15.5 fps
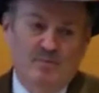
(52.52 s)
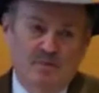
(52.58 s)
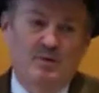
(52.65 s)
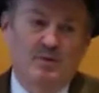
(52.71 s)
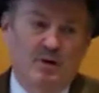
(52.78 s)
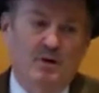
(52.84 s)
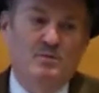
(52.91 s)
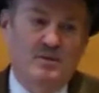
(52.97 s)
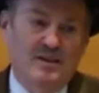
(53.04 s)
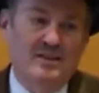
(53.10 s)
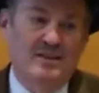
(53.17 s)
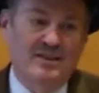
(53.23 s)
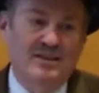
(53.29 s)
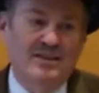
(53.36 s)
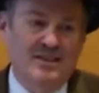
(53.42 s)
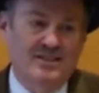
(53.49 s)

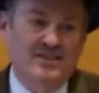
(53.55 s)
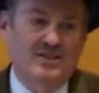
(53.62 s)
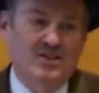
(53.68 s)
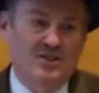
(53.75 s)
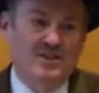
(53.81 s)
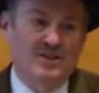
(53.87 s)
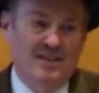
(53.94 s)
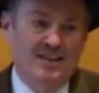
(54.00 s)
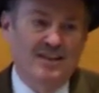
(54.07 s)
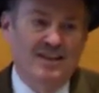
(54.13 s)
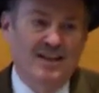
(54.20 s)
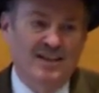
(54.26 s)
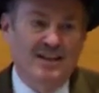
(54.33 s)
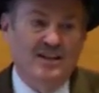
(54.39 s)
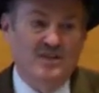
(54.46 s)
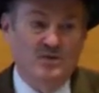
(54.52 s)
It's just,
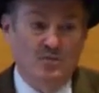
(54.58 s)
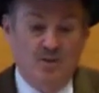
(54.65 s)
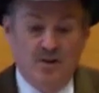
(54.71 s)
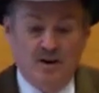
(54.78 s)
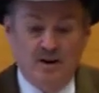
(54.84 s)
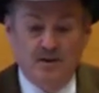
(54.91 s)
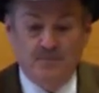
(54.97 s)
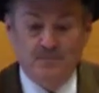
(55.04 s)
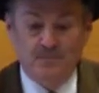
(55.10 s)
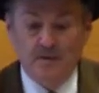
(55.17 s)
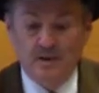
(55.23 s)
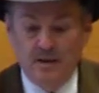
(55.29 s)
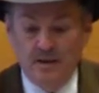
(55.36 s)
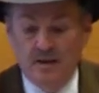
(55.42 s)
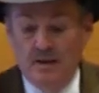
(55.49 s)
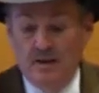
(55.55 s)
it doesn't work.
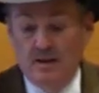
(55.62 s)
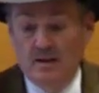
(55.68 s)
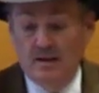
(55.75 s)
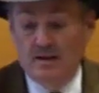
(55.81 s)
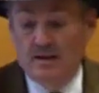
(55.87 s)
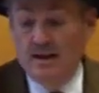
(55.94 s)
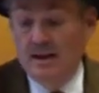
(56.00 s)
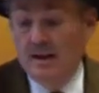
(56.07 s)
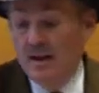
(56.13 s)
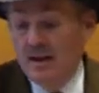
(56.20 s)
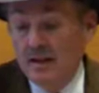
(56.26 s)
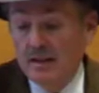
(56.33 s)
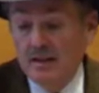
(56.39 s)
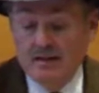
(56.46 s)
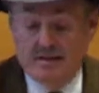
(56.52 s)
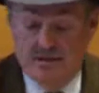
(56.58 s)

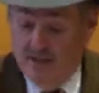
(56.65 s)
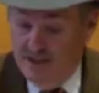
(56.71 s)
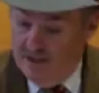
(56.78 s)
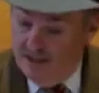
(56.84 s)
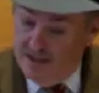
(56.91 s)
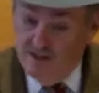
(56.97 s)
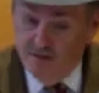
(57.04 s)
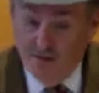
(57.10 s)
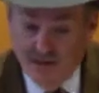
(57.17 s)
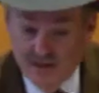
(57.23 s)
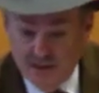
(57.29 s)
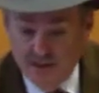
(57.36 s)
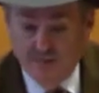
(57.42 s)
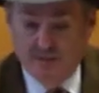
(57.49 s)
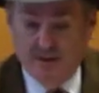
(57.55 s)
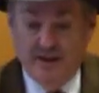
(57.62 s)
Then there is an
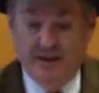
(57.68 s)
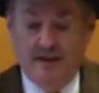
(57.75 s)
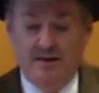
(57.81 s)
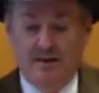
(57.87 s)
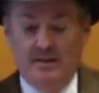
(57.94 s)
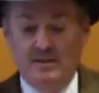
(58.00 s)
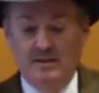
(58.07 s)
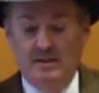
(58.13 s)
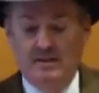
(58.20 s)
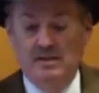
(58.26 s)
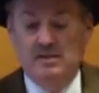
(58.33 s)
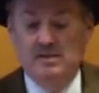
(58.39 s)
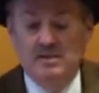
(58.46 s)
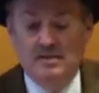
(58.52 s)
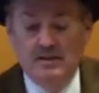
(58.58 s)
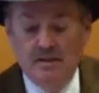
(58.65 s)
interesting plan.
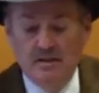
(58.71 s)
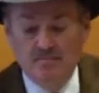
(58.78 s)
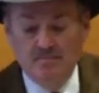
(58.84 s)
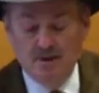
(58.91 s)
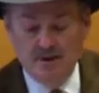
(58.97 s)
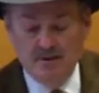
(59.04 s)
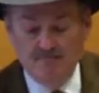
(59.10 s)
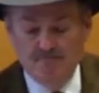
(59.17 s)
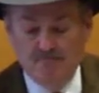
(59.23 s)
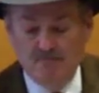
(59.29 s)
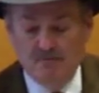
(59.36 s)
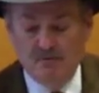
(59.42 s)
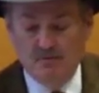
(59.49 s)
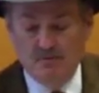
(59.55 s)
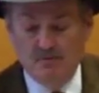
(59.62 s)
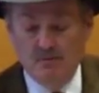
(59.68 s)
It's
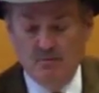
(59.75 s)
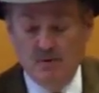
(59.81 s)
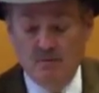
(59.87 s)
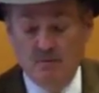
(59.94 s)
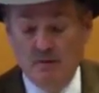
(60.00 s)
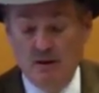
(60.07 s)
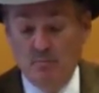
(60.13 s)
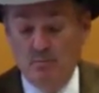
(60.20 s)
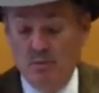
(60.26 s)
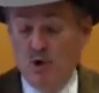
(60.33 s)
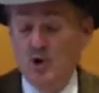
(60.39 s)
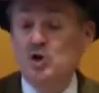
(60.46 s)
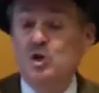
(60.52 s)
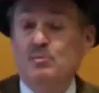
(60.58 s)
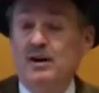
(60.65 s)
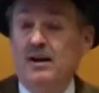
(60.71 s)
been really
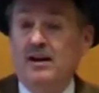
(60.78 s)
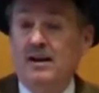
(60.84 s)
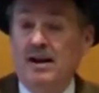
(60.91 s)
pushed by a